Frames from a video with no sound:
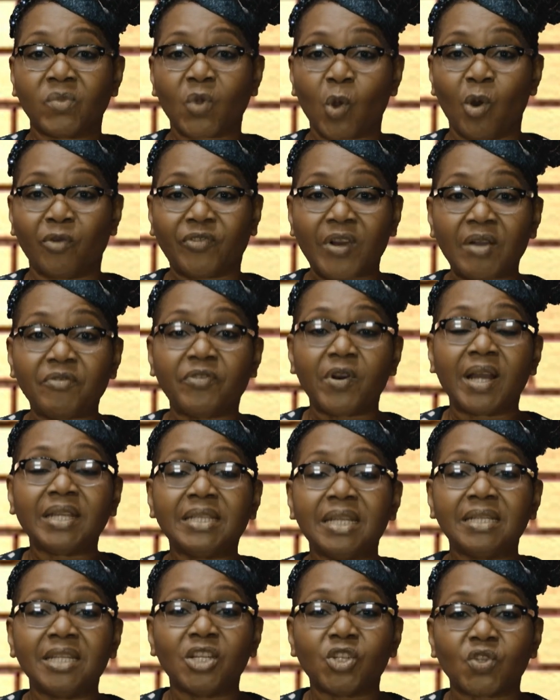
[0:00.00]
of
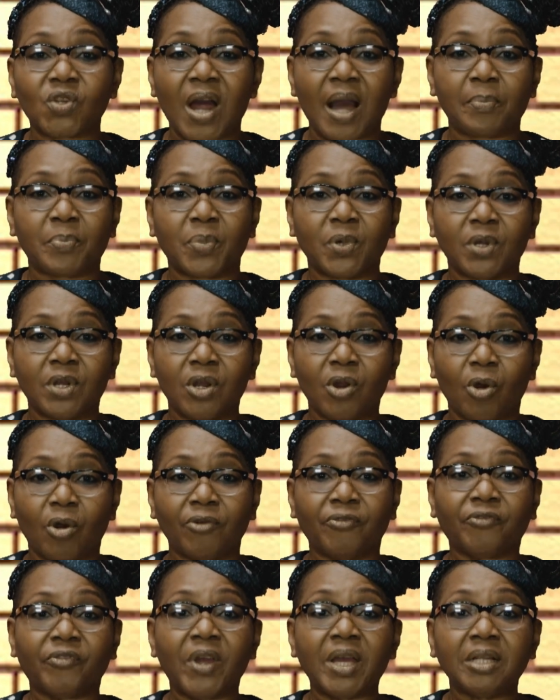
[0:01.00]
avoiding the trap of
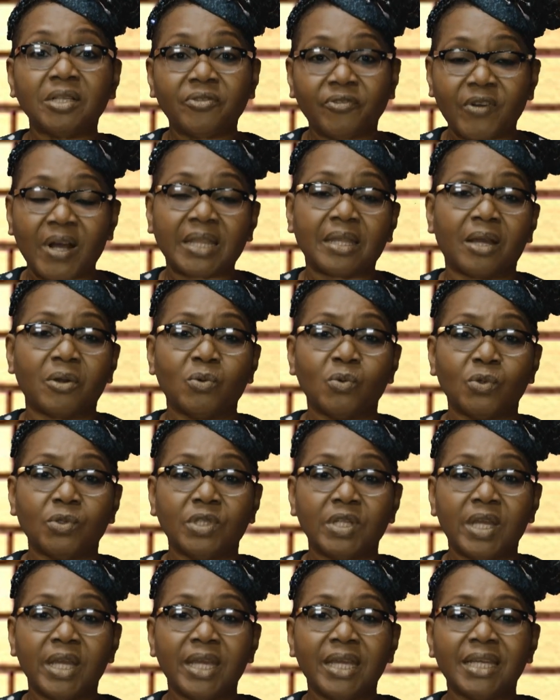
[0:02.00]
failed fatherhood
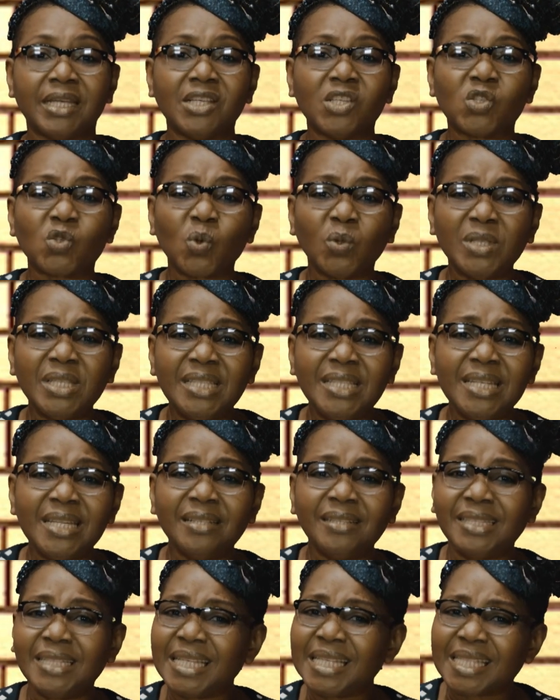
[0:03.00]
is to
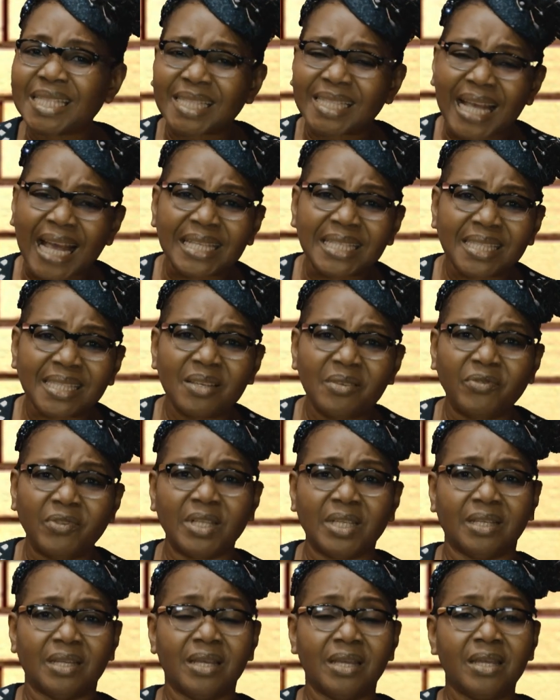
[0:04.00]
deal
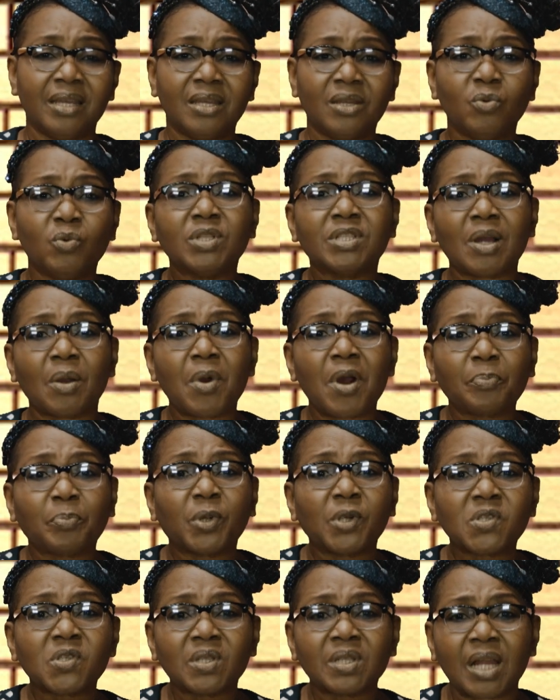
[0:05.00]
decisively with our
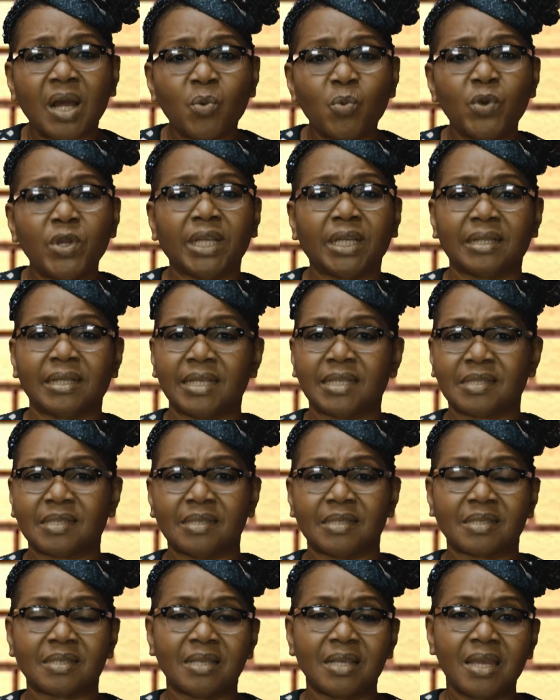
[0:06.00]
personal
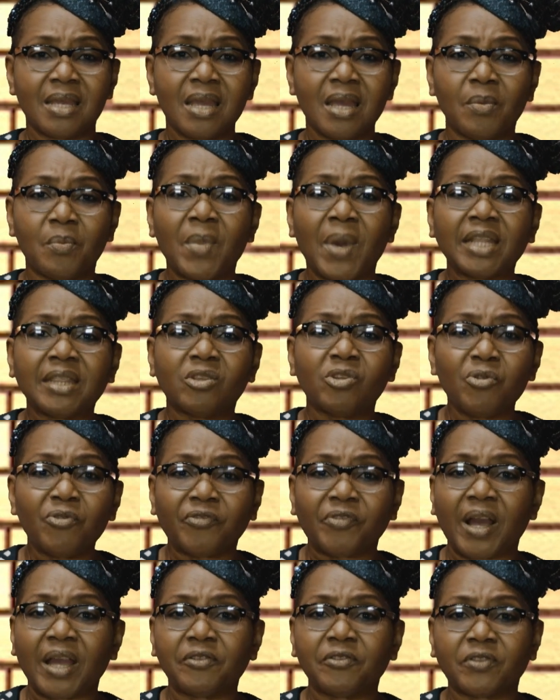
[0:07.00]
weaknesses. Matthew
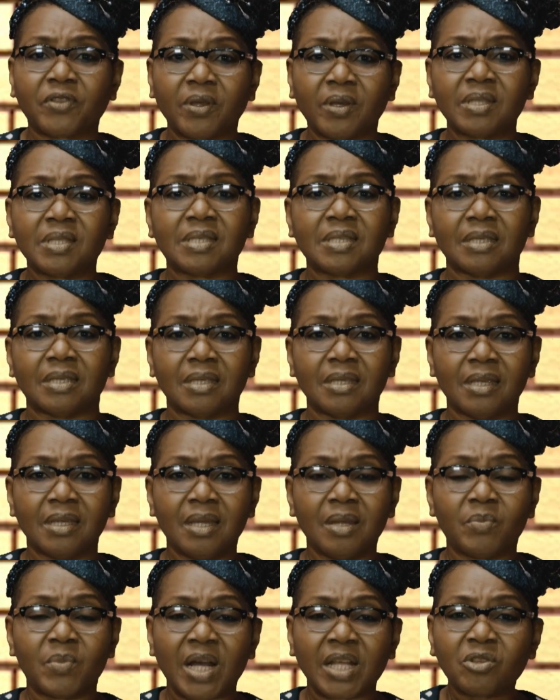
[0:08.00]
5:30.
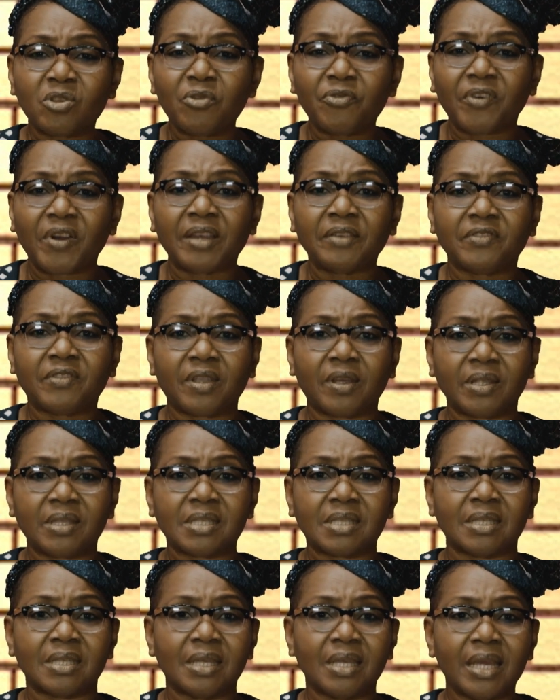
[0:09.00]
Matthew
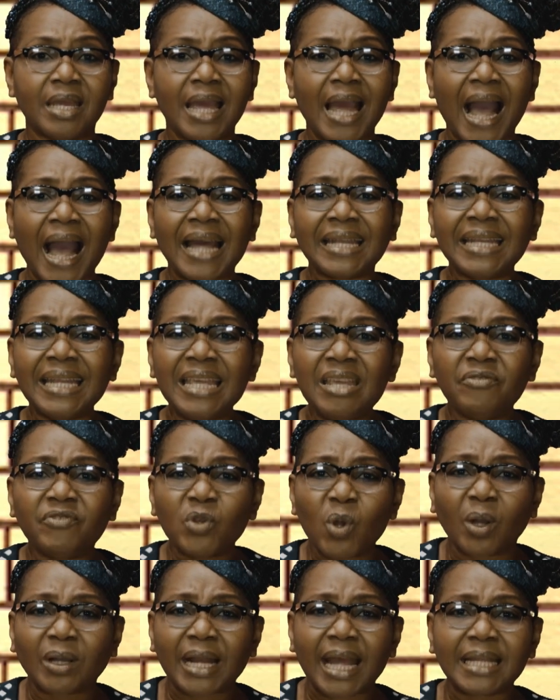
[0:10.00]
5:30. And if
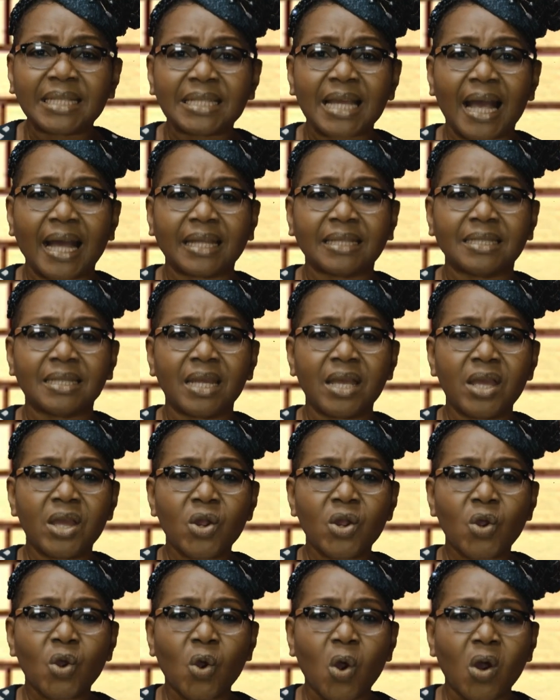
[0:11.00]
your right hand
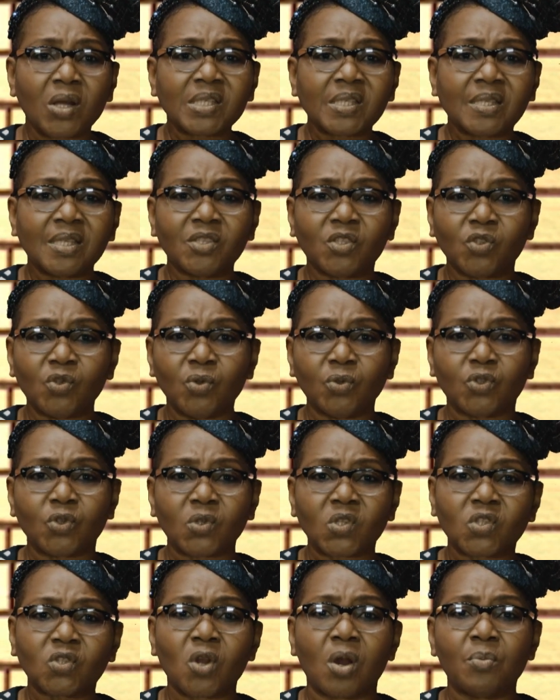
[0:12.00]
causes you to
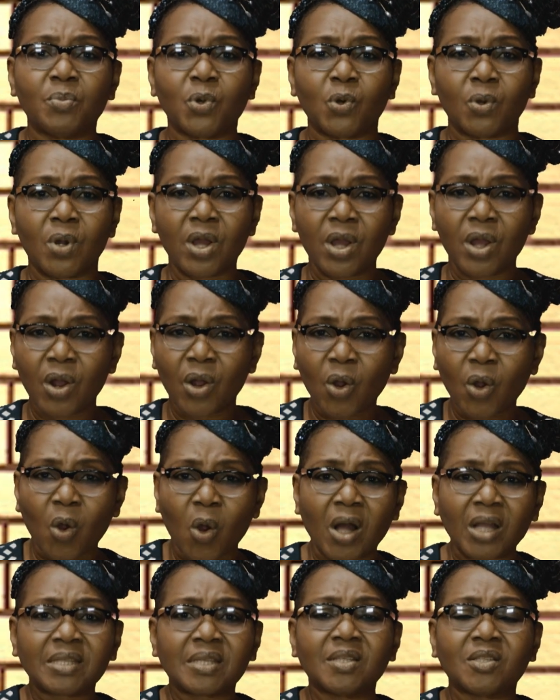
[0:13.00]
stumble,
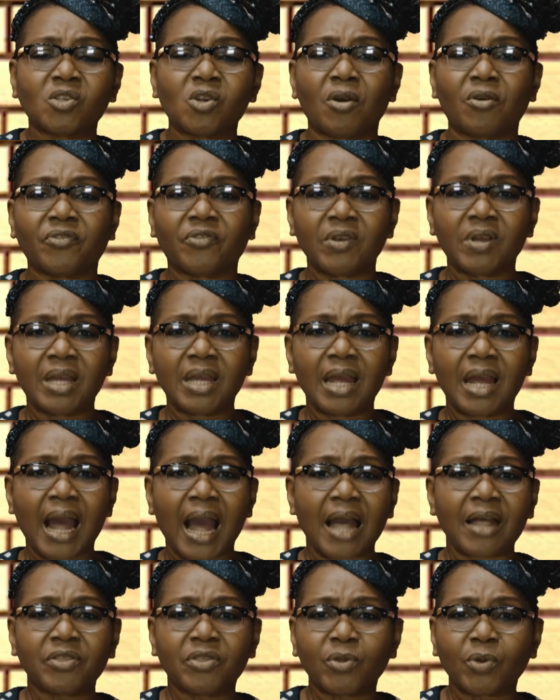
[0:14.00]
cut it off,
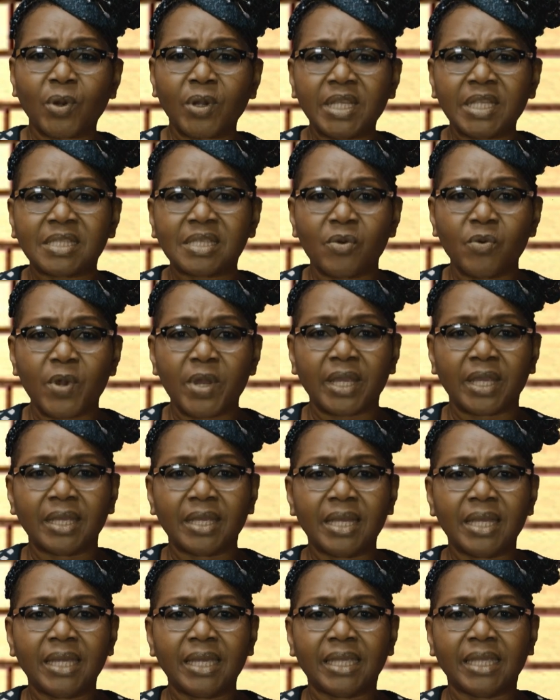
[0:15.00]
and throw it away.
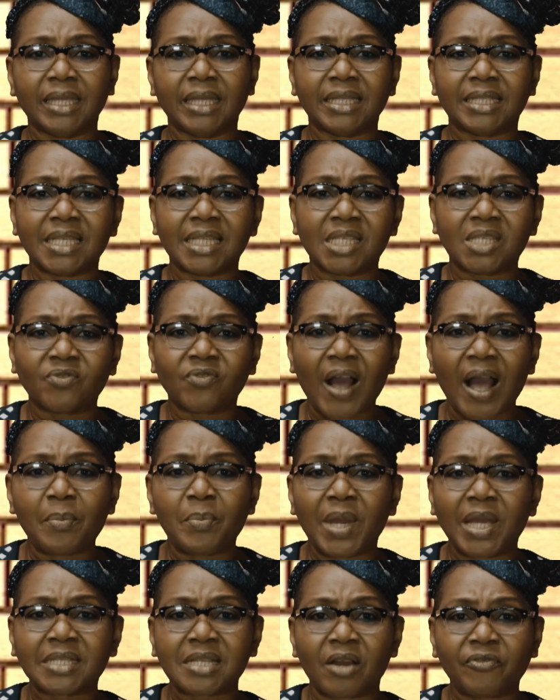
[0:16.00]
It is far
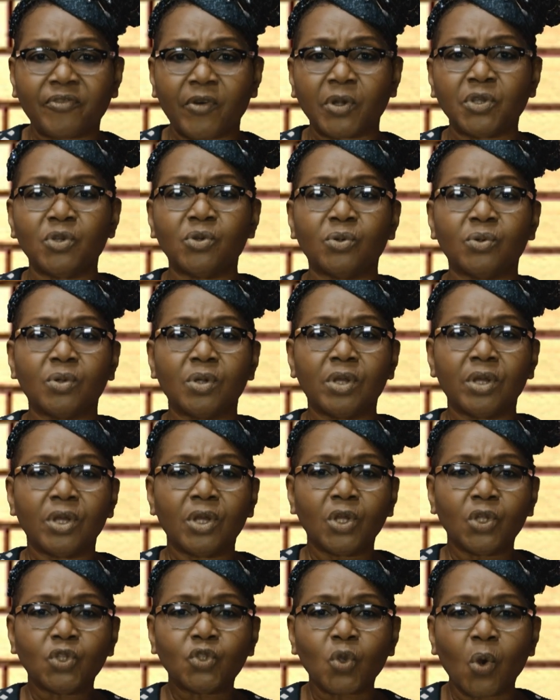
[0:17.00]
better for you
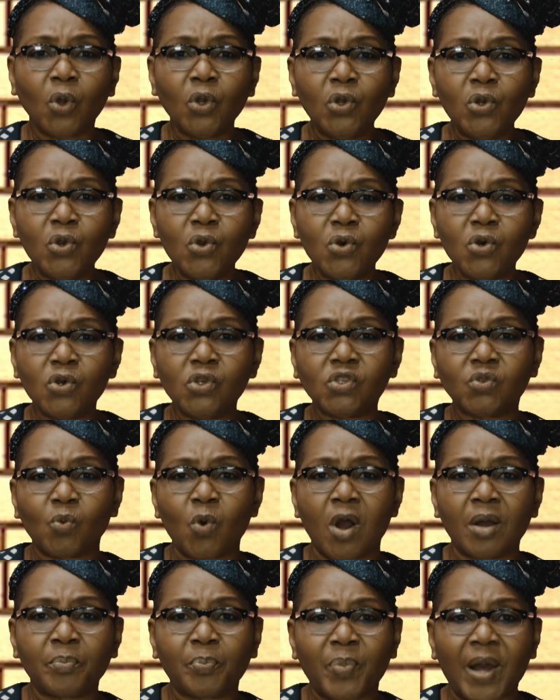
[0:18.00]
to lose
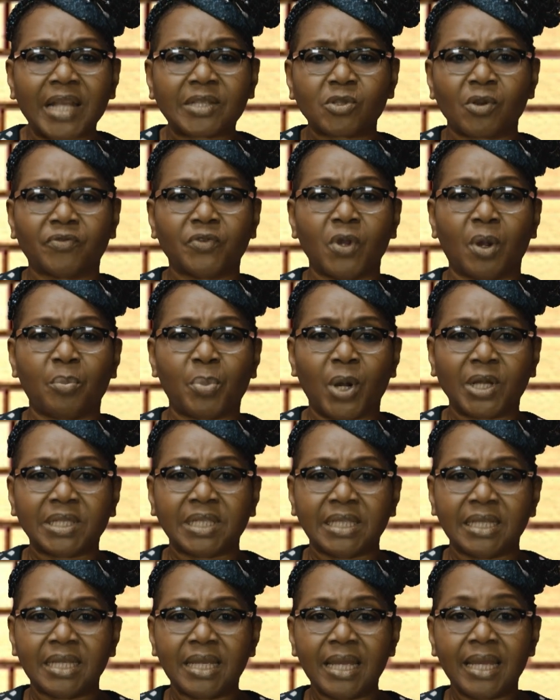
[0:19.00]
one part of your
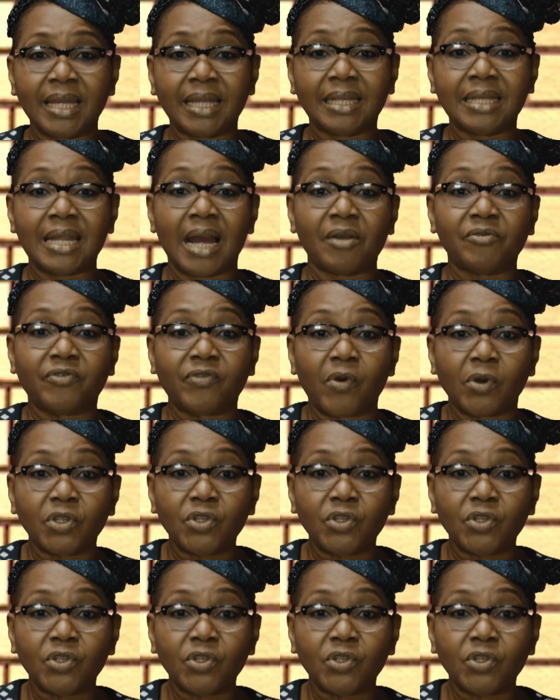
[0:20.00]
body than for